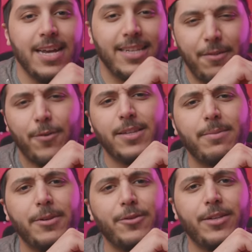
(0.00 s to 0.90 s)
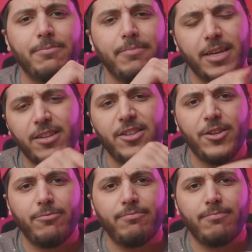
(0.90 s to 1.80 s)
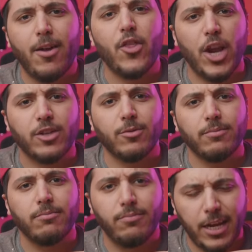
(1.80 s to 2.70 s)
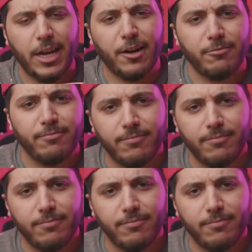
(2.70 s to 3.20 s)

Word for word: Stay frosty, my dudes, and I'll see you on the next one. Take care.